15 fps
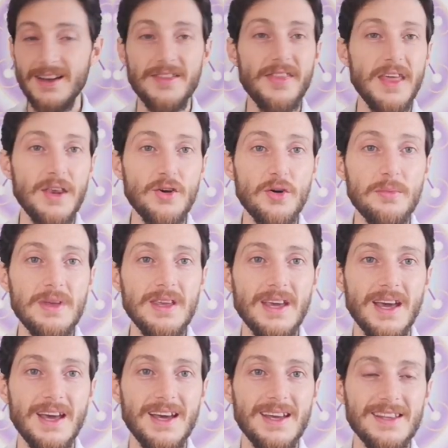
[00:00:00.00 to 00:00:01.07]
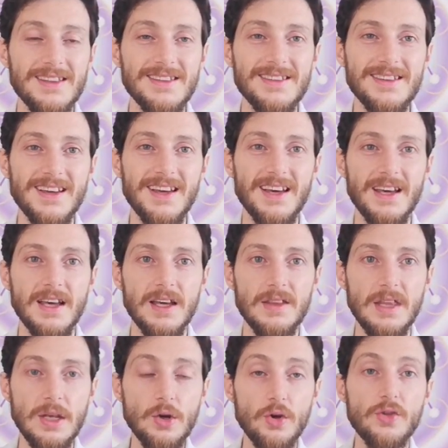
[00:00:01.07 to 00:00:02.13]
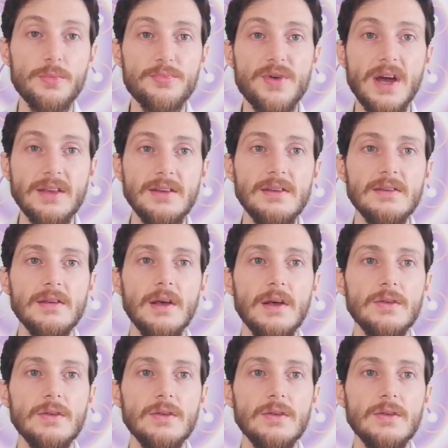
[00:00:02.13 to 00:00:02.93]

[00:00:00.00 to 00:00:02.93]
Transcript: they know me and they know the practice.